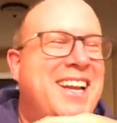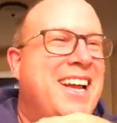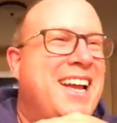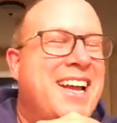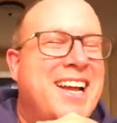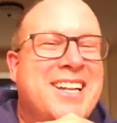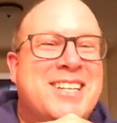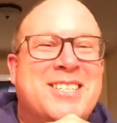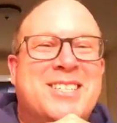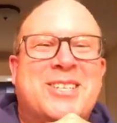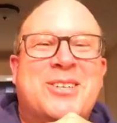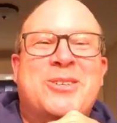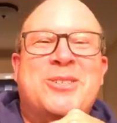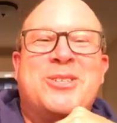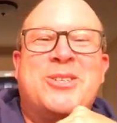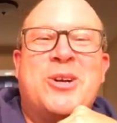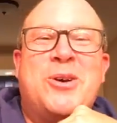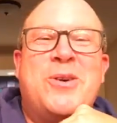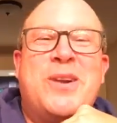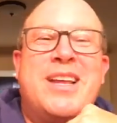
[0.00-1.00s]
and so
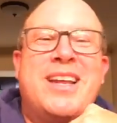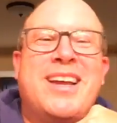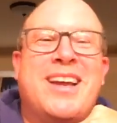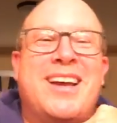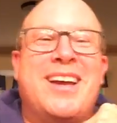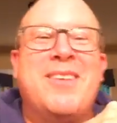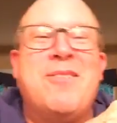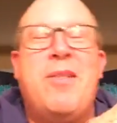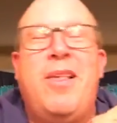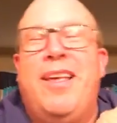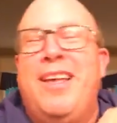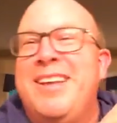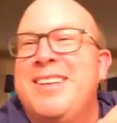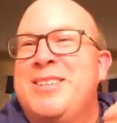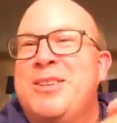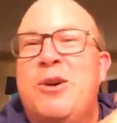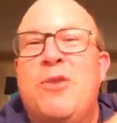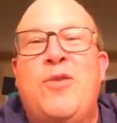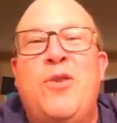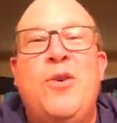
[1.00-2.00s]
Joni,
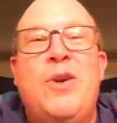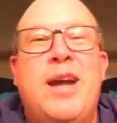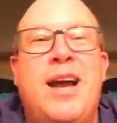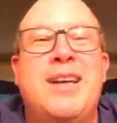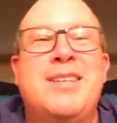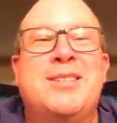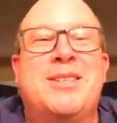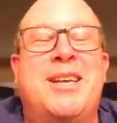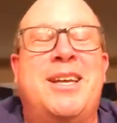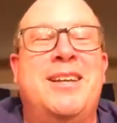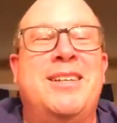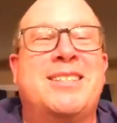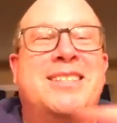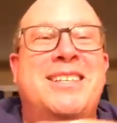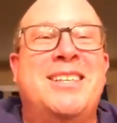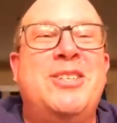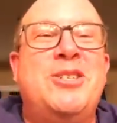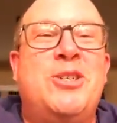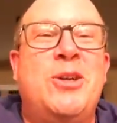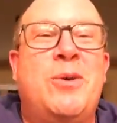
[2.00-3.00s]
so if you guys can
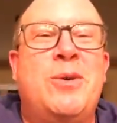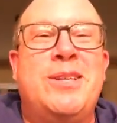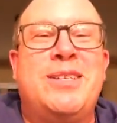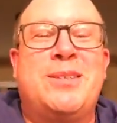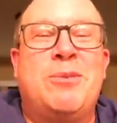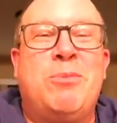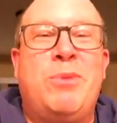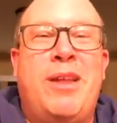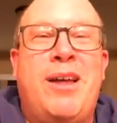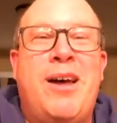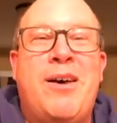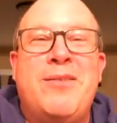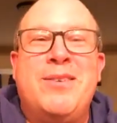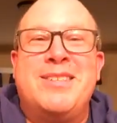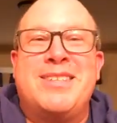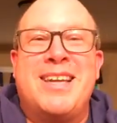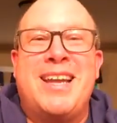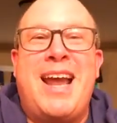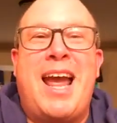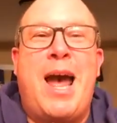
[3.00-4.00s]
send Joni some love and
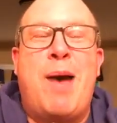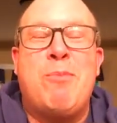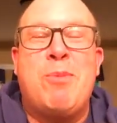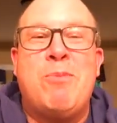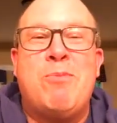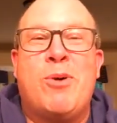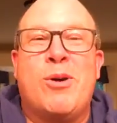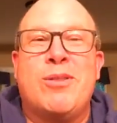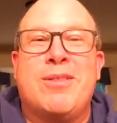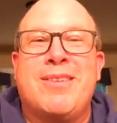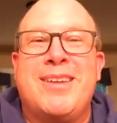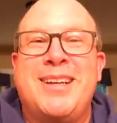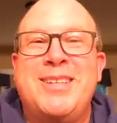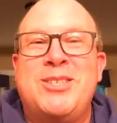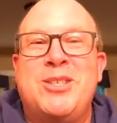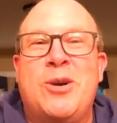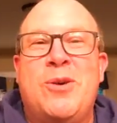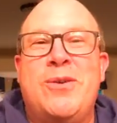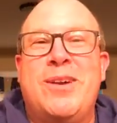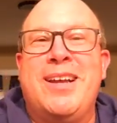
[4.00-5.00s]
say happy birthday,
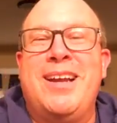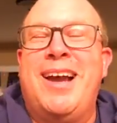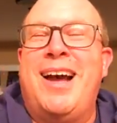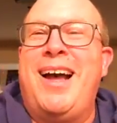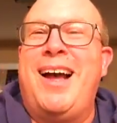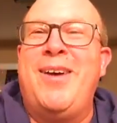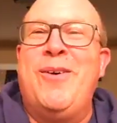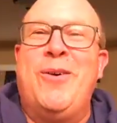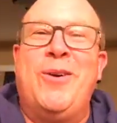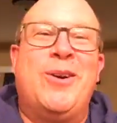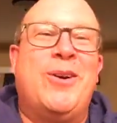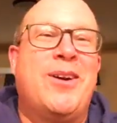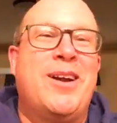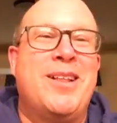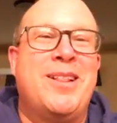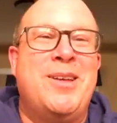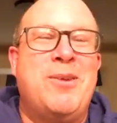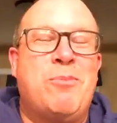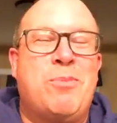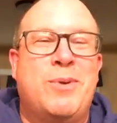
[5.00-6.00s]
Joni, I would
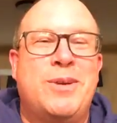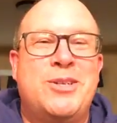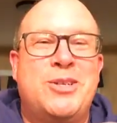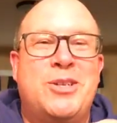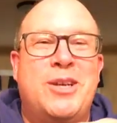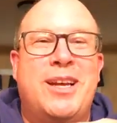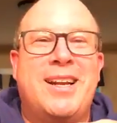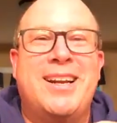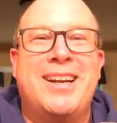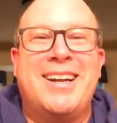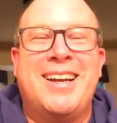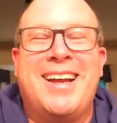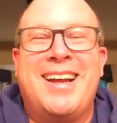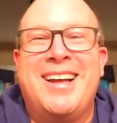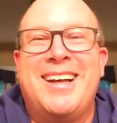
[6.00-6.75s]
greatly appreciate it.